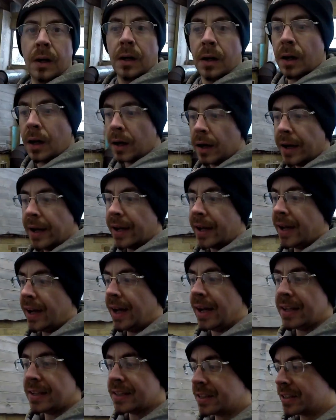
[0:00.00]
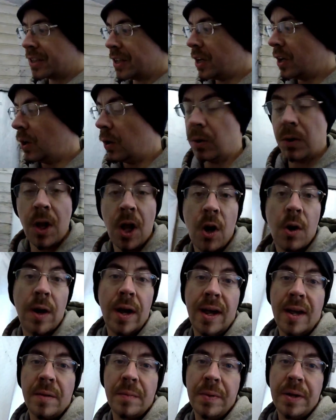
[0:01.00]
Alright guys, so lo
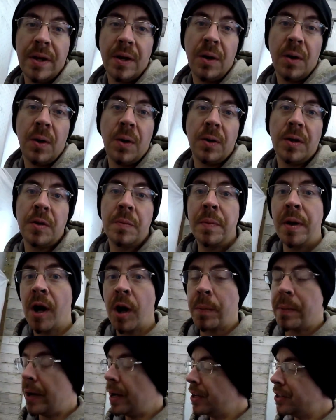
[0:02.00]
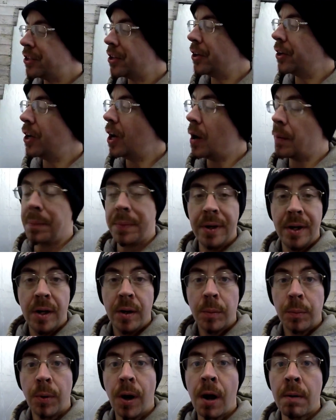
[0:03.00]
and behold, the mailman showed up,
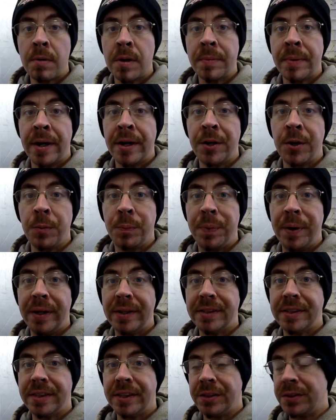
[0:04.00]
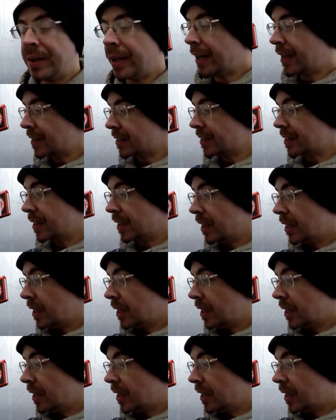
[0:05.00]
brought me my new piston rings.